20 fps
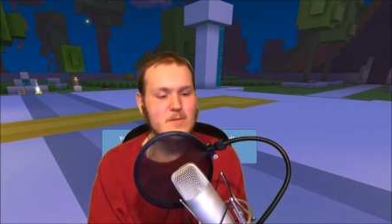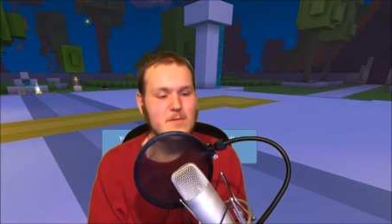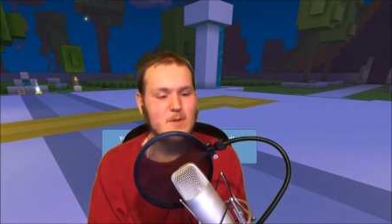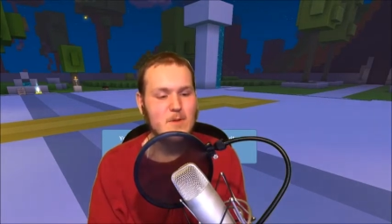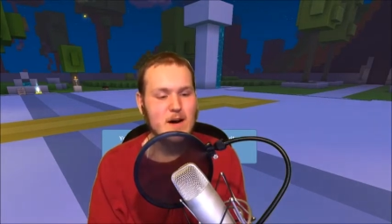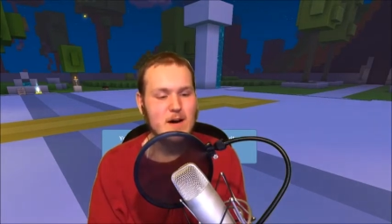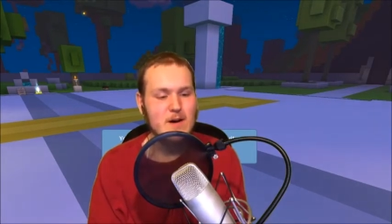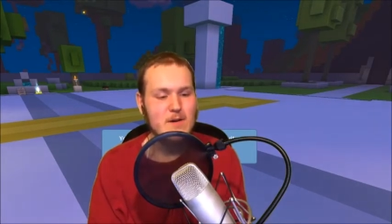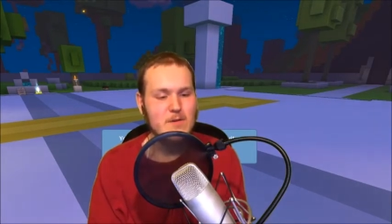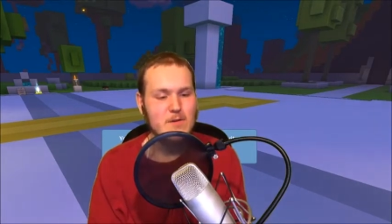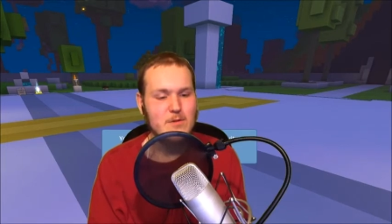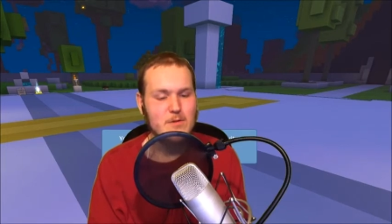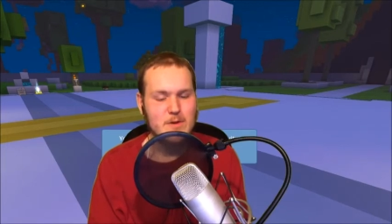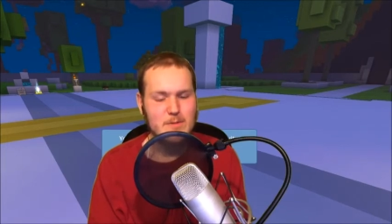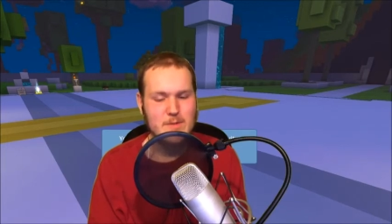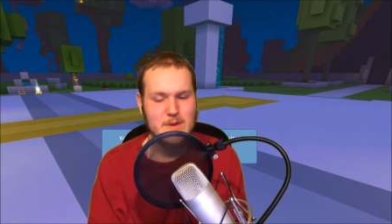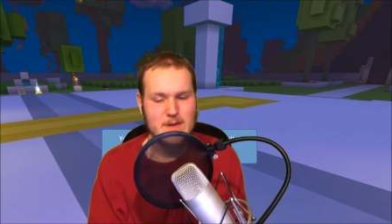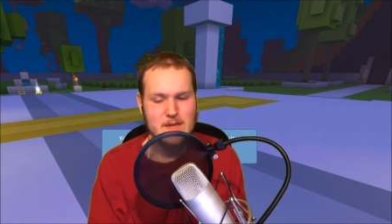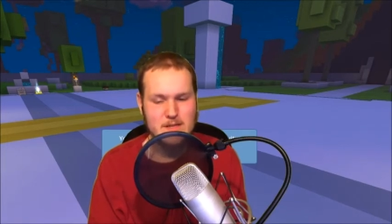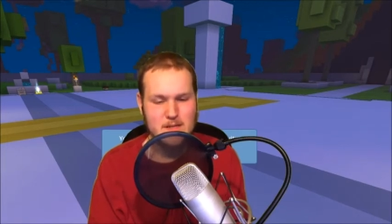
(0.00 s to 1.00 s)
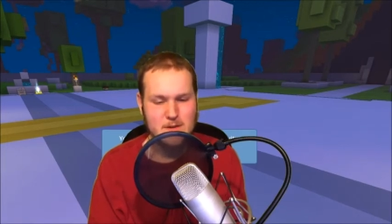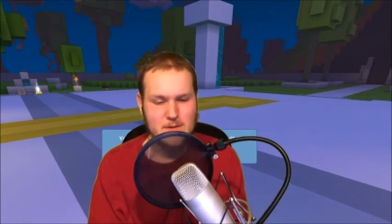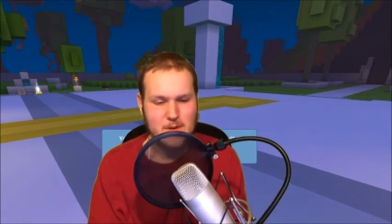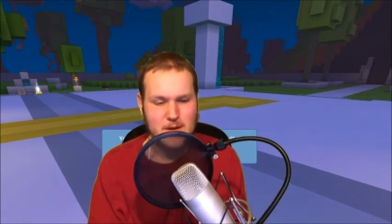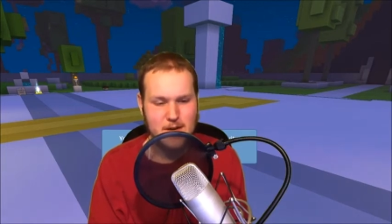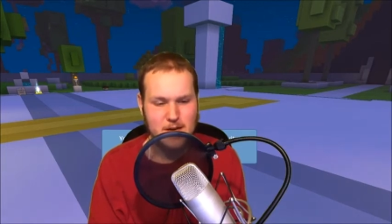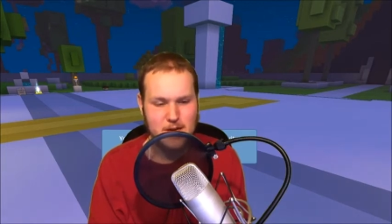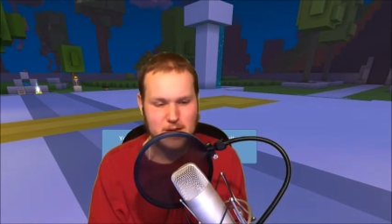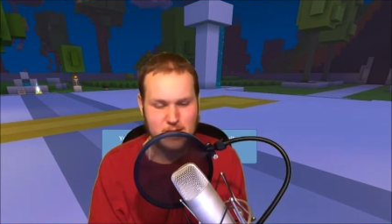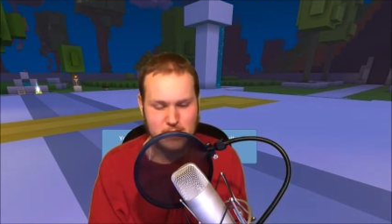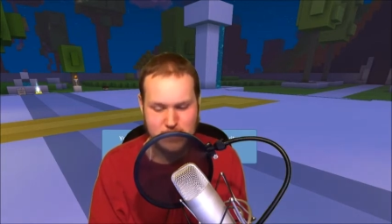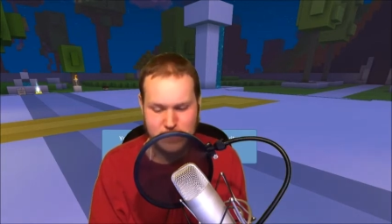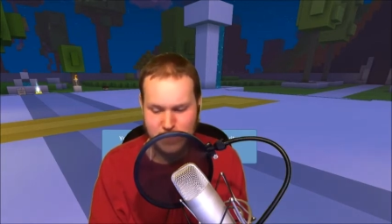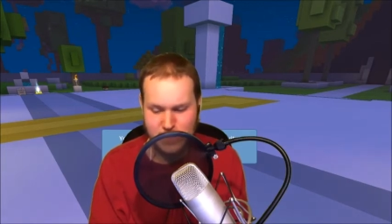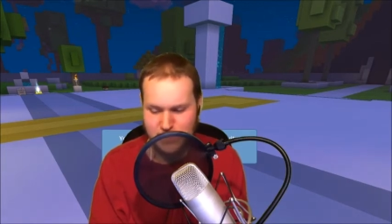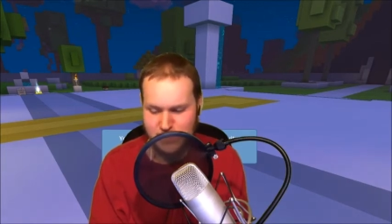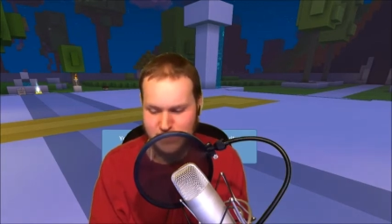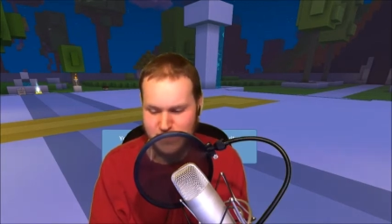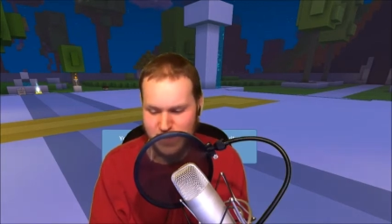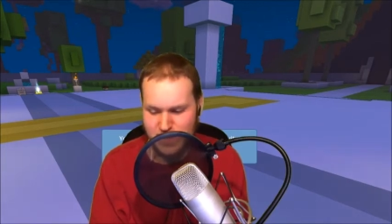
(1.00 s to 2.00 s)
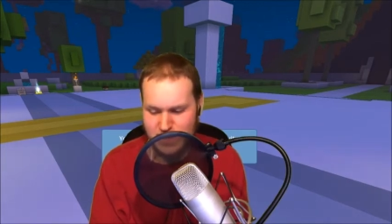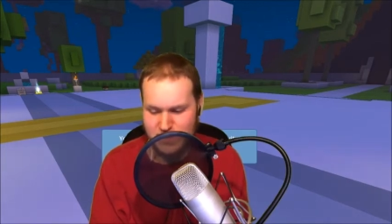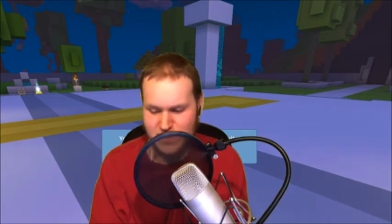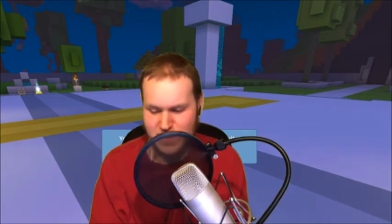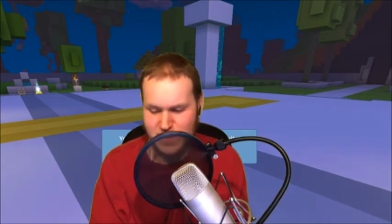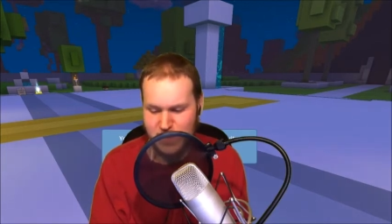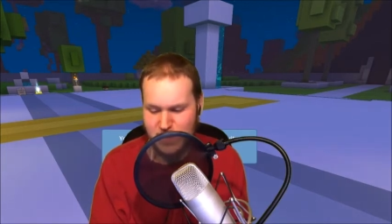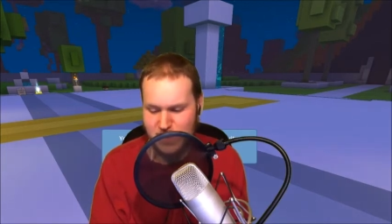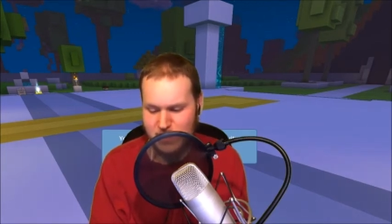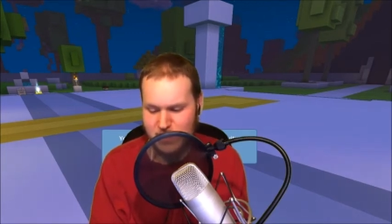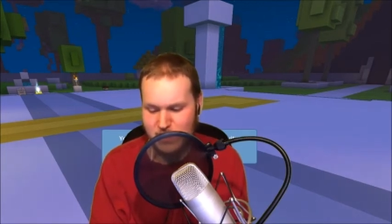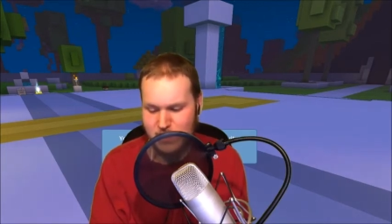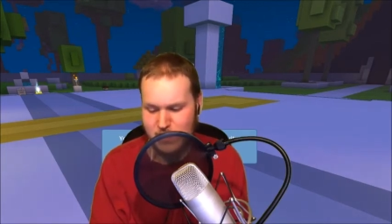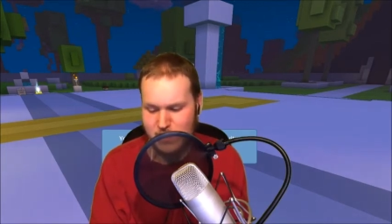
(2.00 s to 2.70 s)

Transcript: wow, 30 minutes already? Flies by.